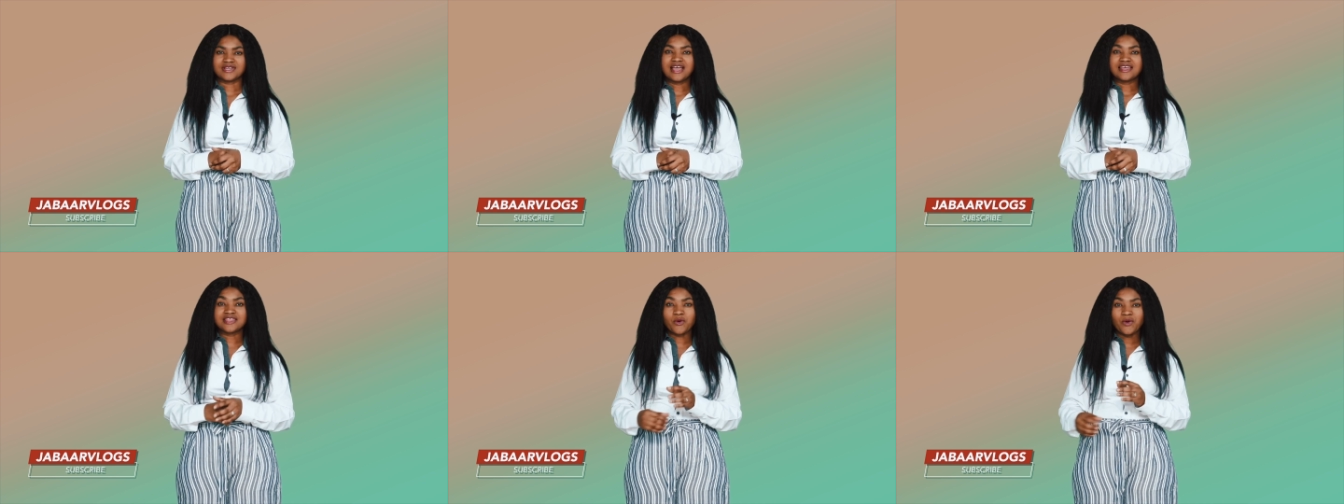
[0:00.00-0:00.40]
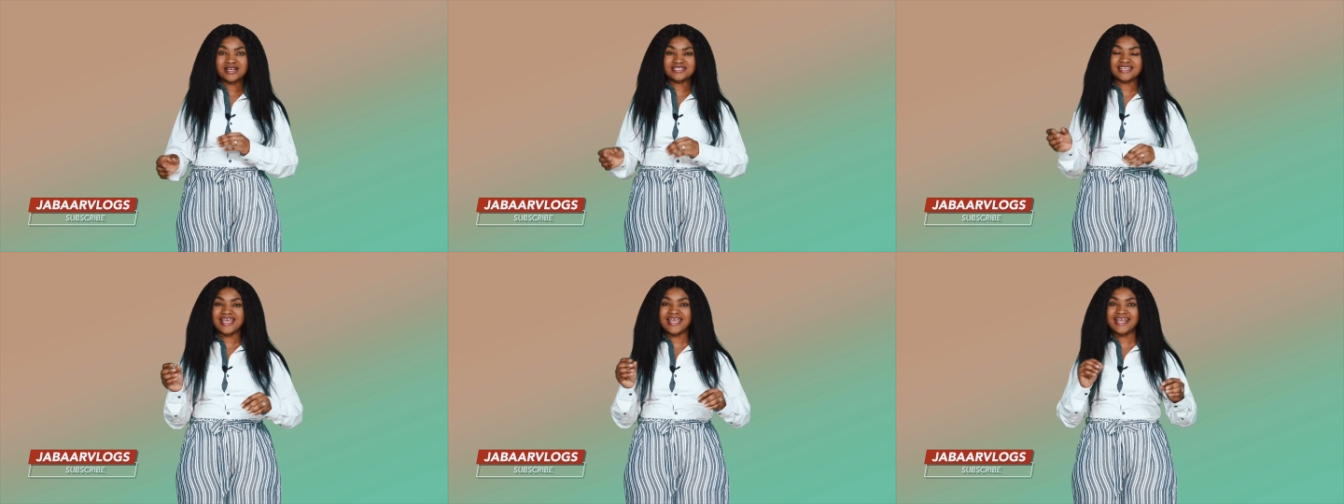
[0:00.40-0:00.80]
There
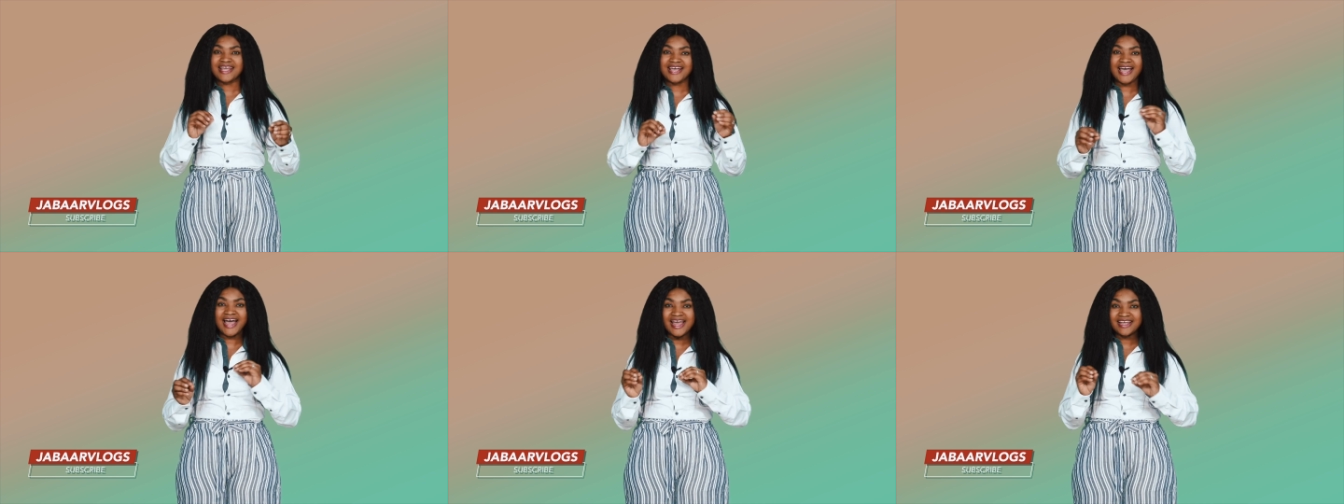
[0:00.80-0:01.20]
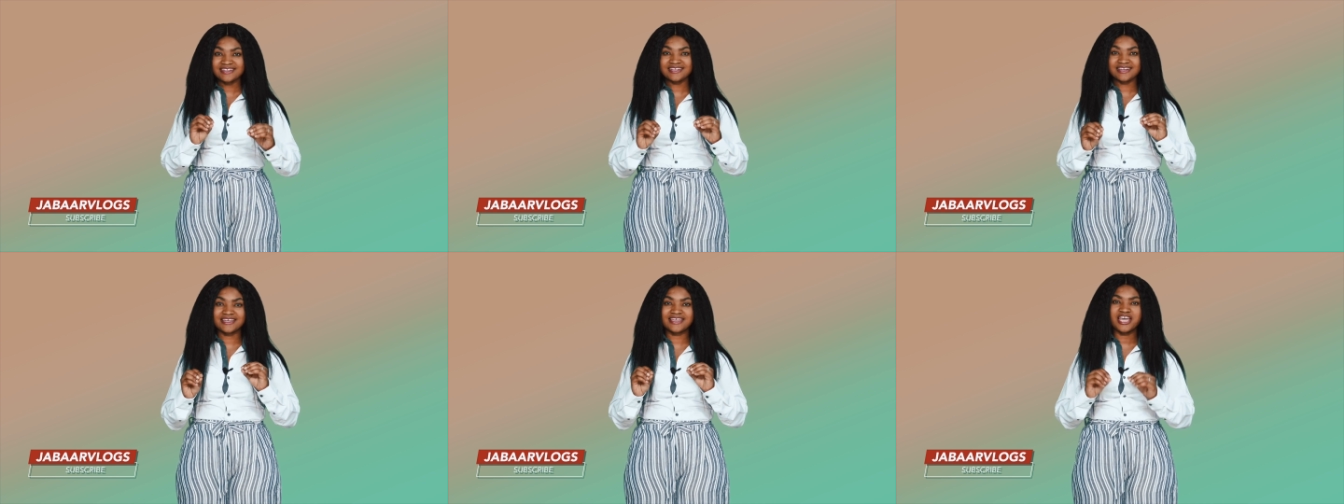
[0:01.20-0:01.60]
was a
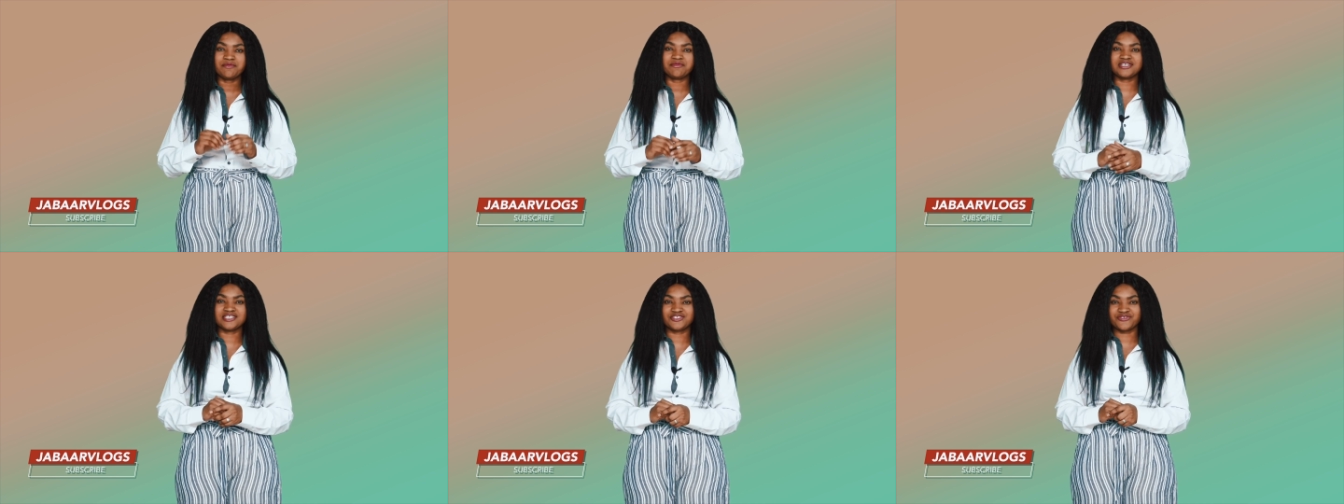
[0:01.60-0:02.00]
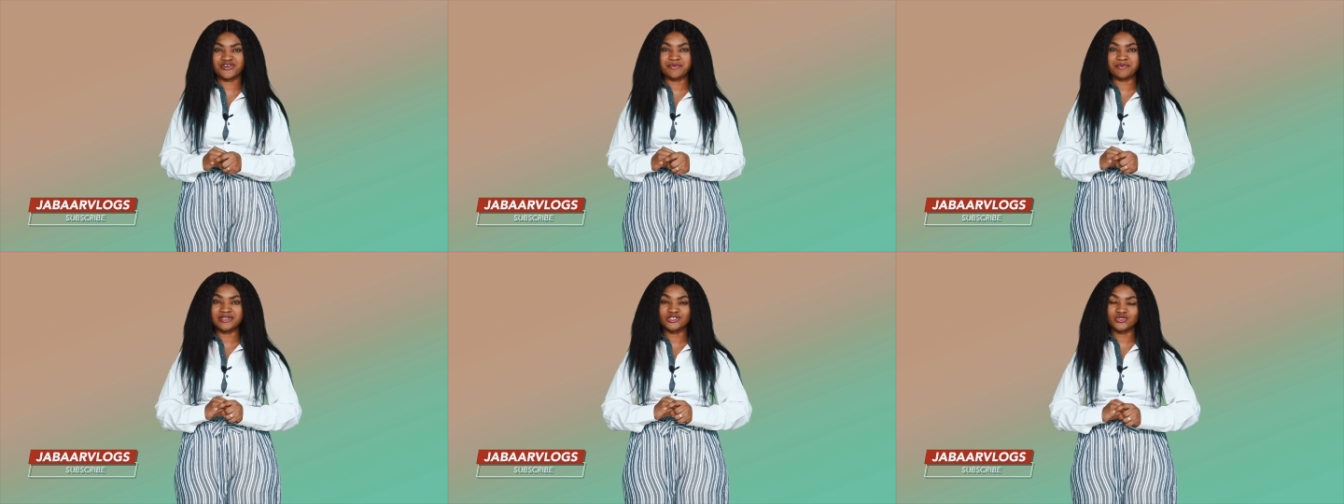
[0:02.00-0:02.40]
kind of
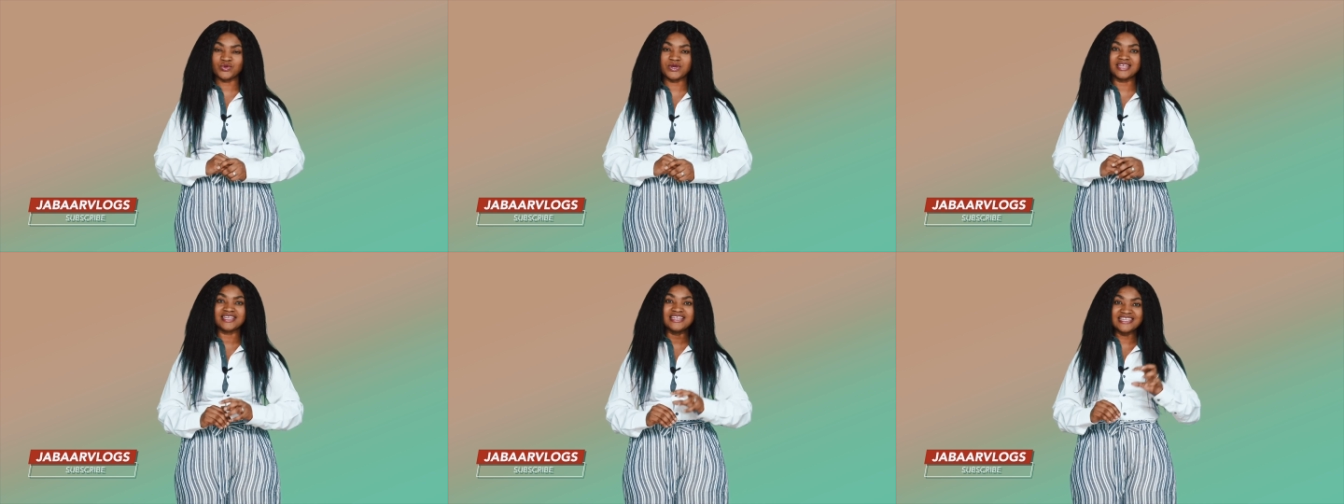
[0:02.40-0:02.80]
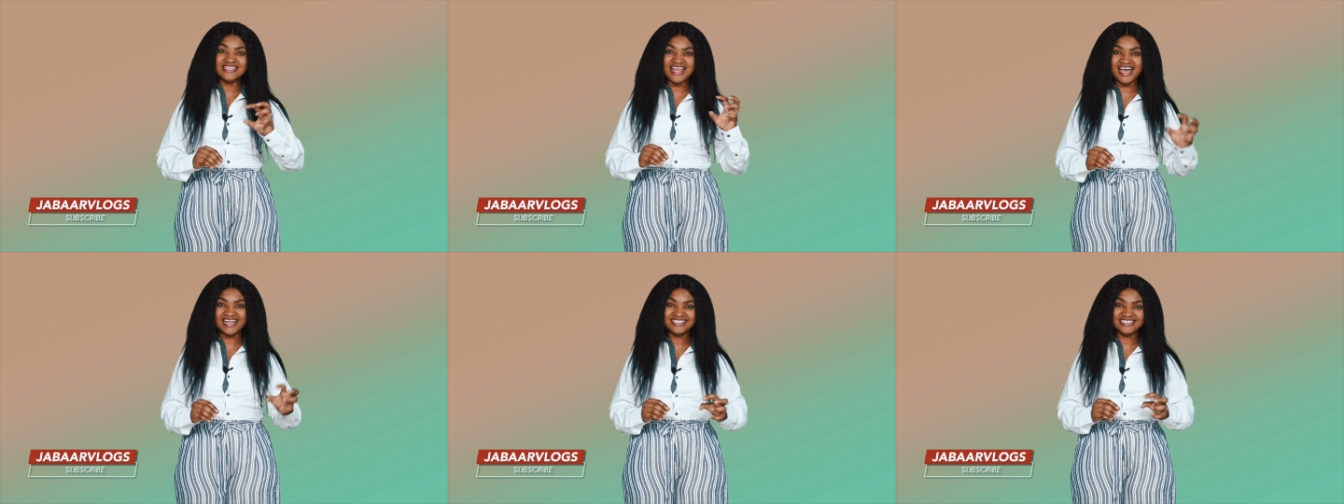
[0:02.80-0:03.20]
chemistry between
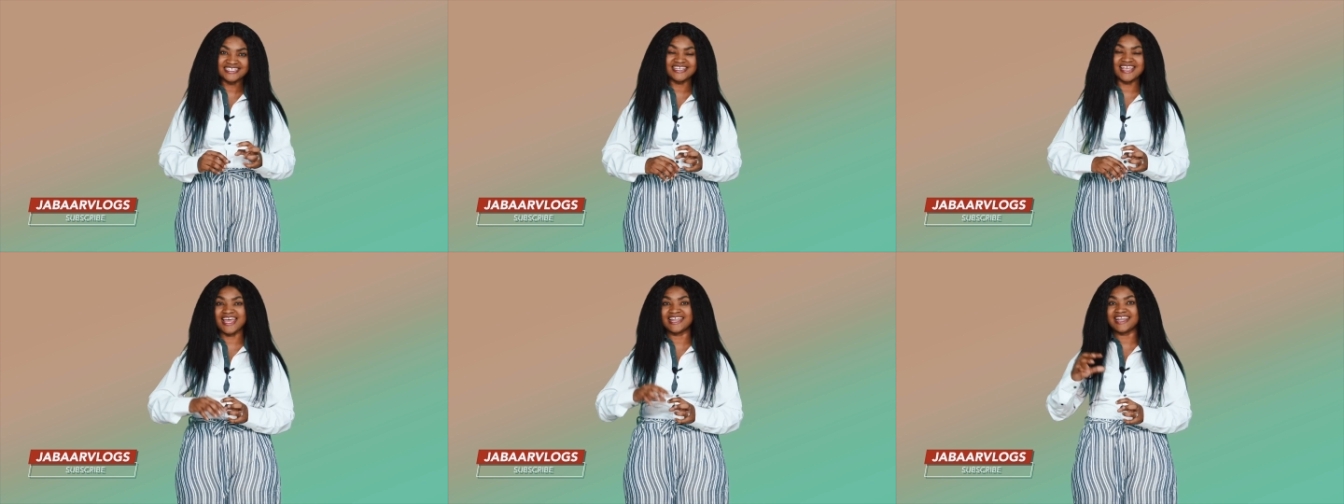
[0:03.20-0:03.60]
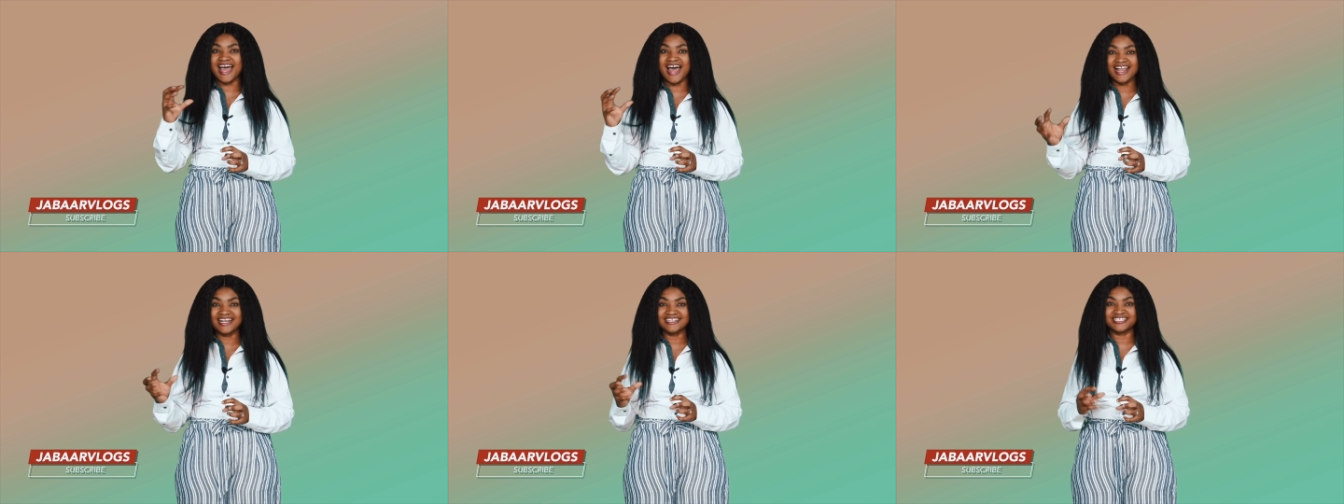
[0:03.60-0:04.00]
Nandy and
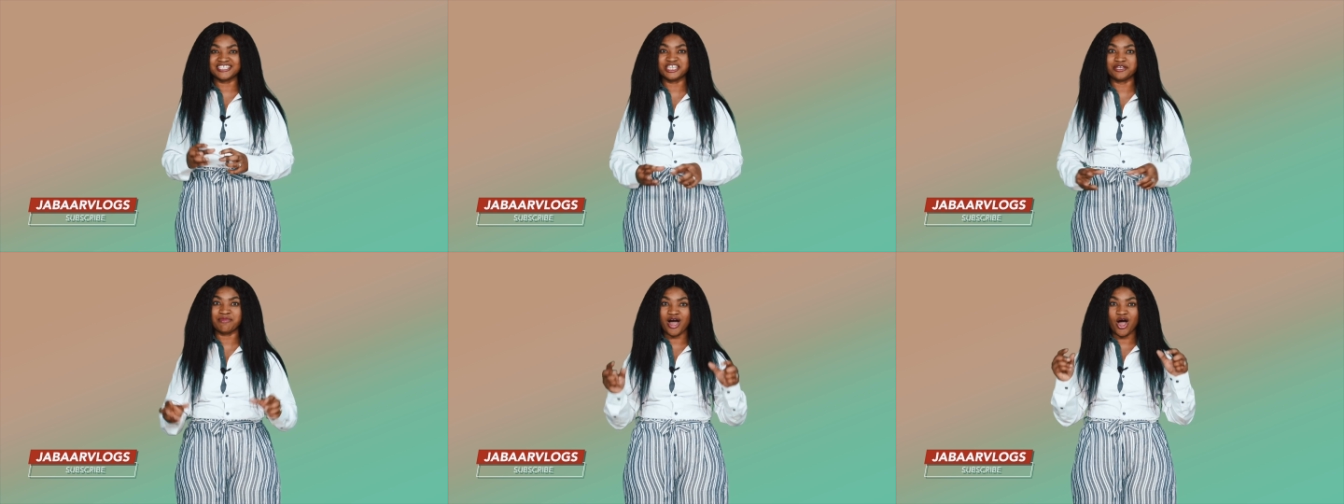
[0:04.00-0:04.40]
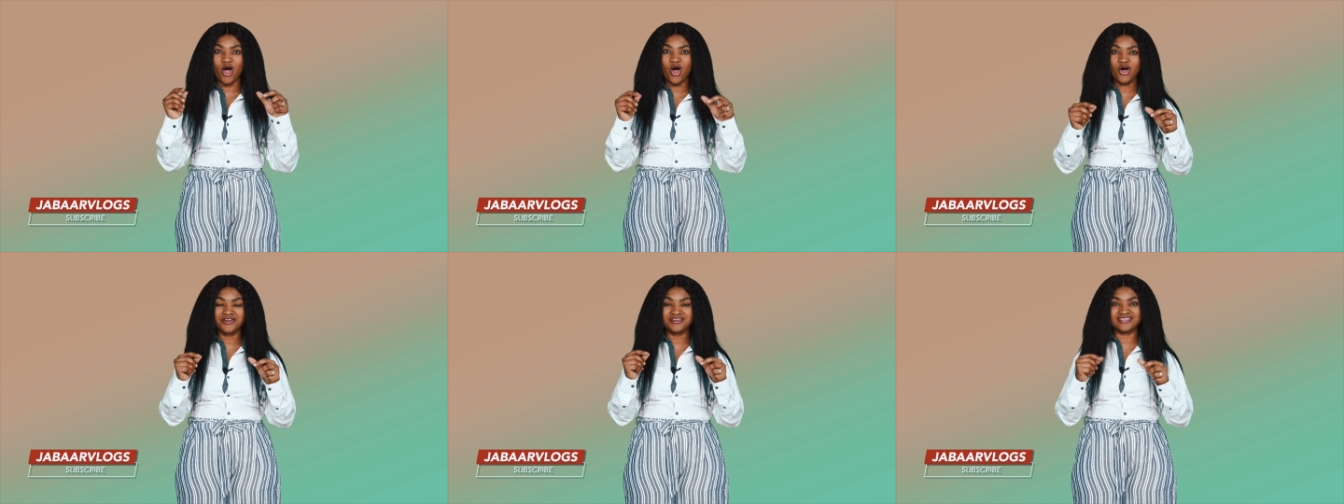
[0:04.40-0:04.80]
Alikiba
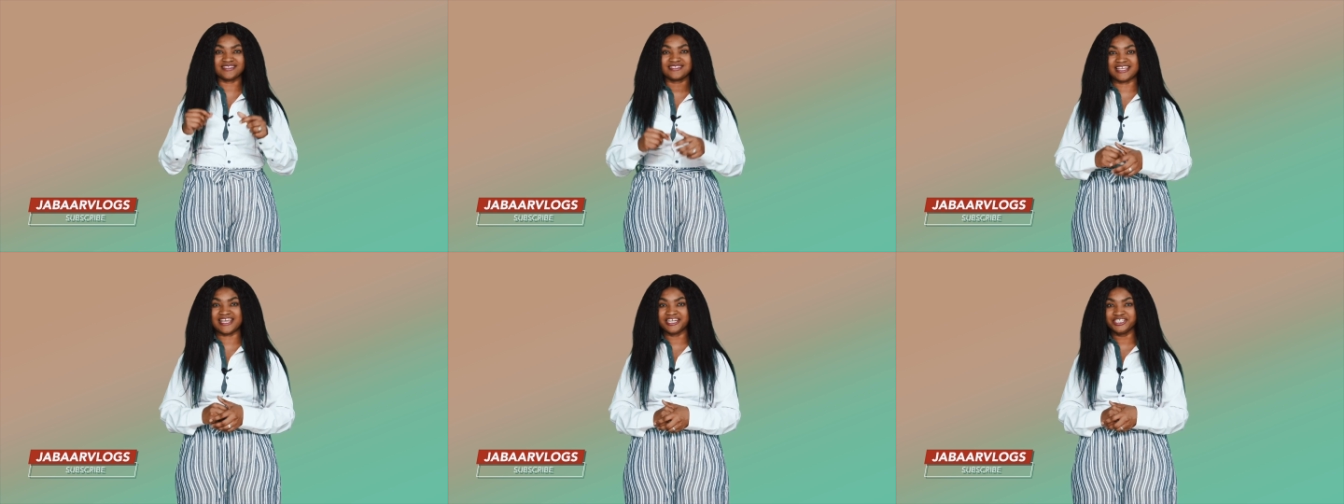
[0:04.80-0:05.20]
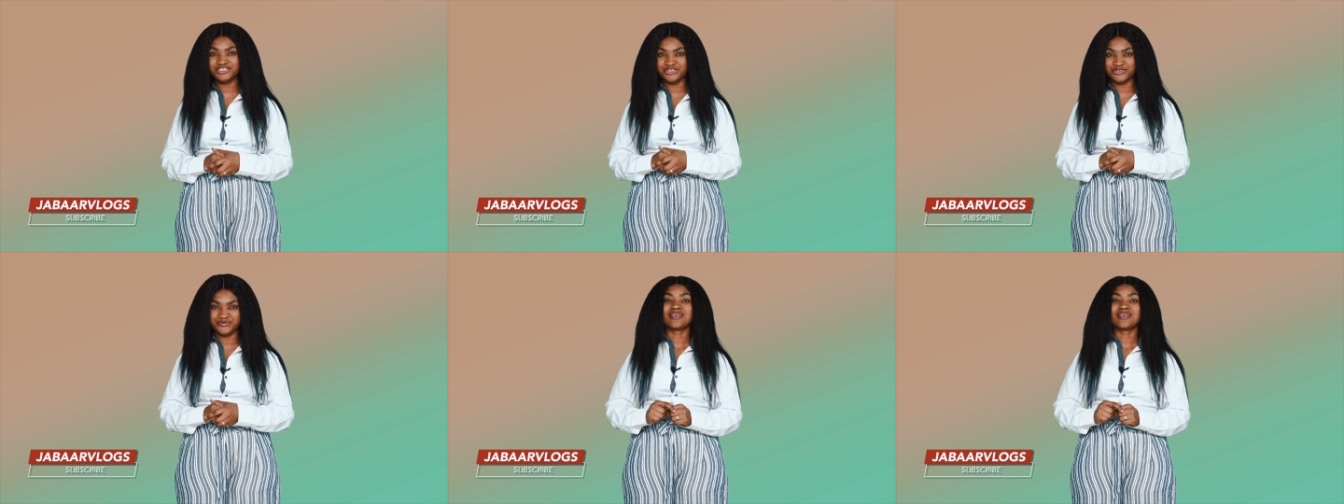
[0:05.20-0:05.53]
on the stage.